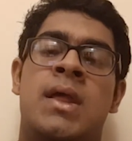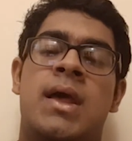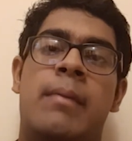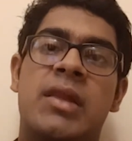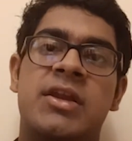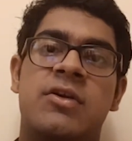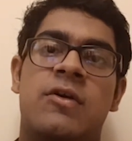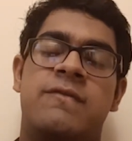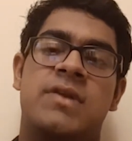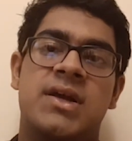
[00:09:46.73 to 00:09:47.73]
ability
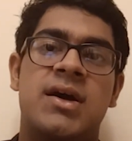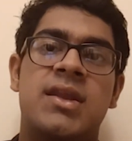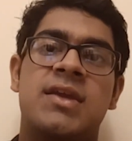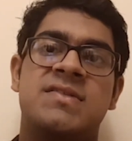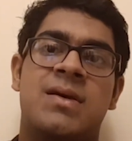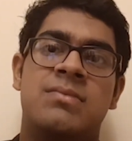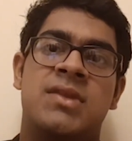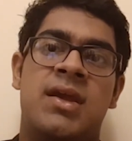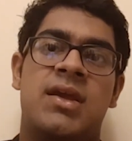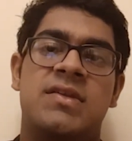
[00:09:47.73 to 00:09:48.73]
of learning
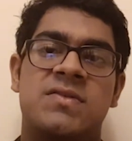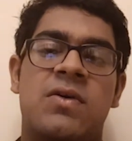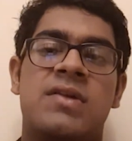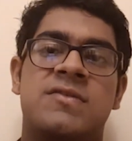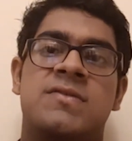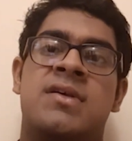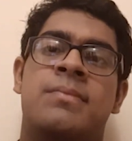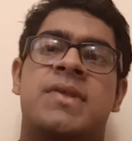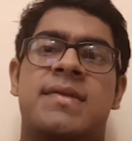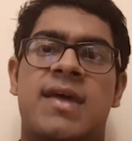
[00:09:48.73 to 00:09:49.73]
something is also
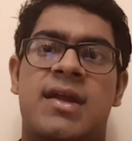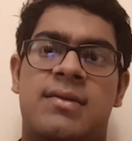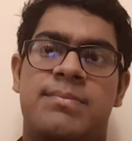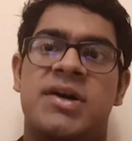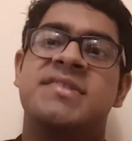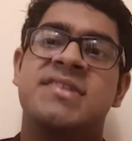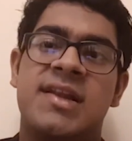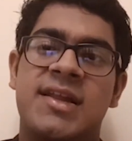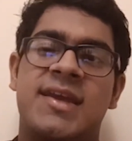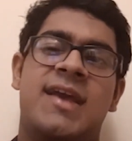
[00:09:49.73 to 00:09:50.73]
something that
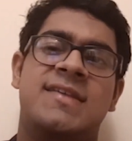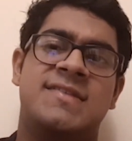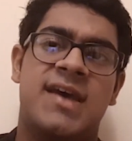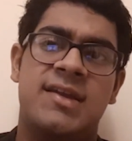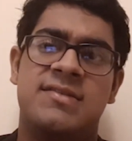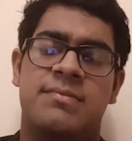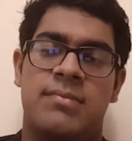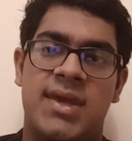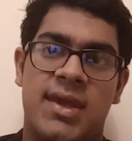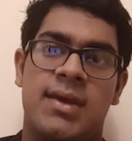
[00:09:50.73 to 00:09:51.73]
personally excites
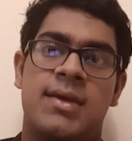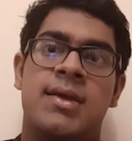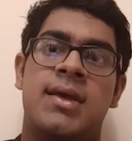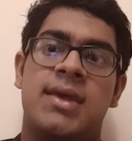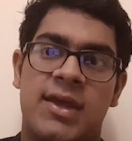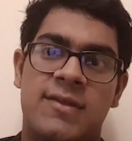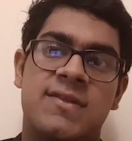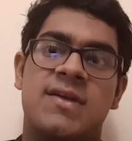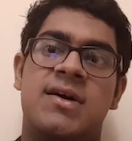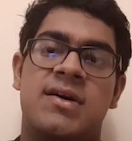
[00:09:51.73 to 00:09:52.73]
me
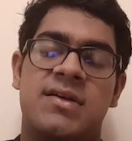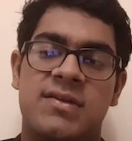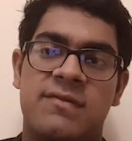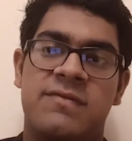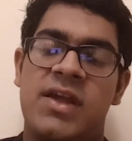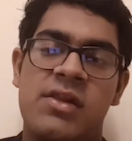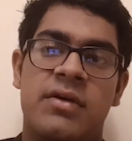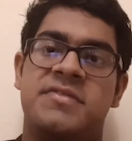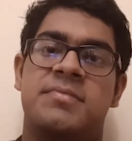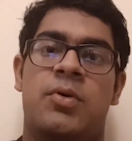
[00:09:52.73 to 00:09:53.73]
in the field
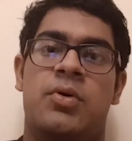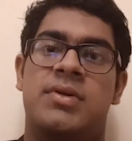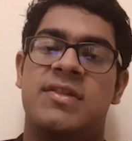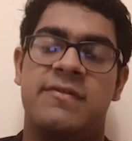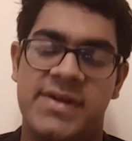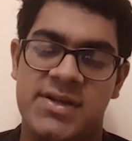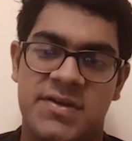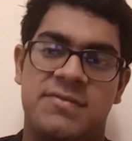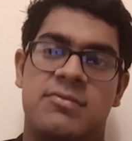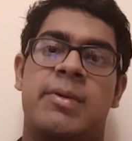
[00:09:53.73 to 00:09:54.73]
of sport, in the field
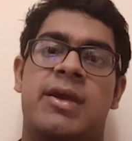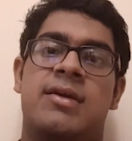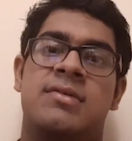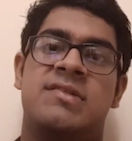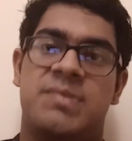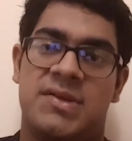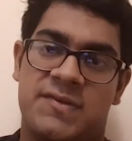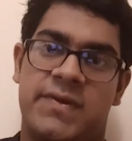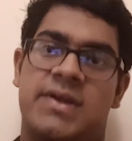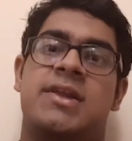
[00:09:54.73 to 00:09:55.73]
of swimming
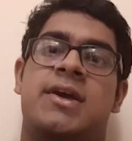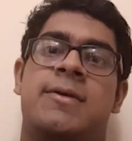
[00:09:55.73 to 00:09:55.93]
specifically.